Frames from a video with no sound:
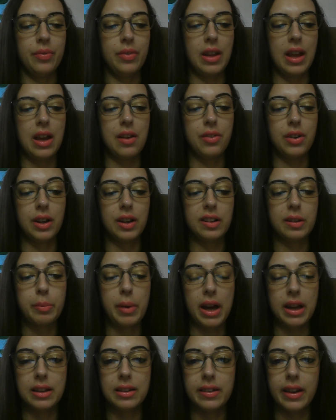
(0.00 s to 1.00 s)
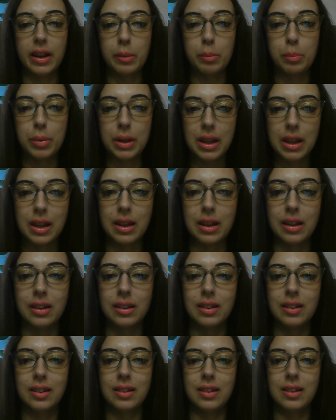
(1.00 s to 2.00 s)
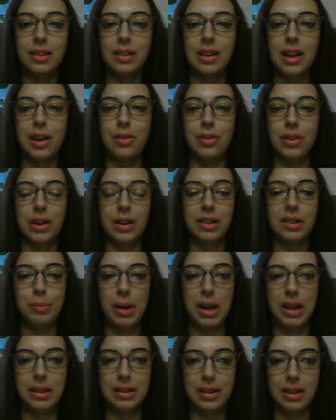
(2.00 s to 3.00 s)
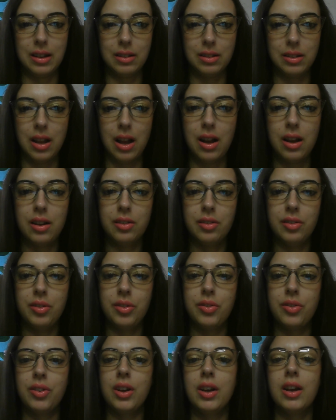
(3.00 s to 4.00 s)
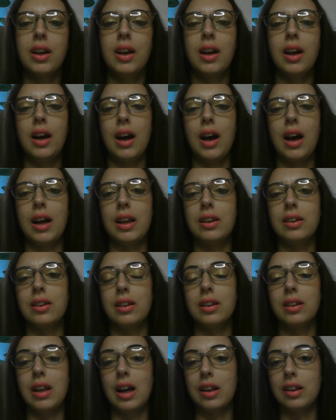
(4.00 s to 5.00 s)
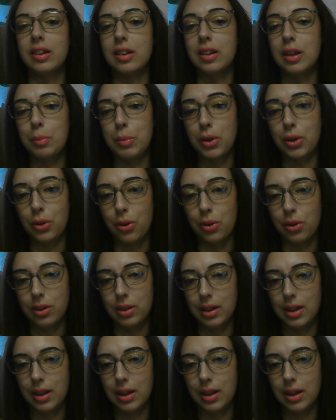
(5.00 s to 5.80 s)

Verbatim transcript: ever-expanding peace, ever-expanding love, and lastly but not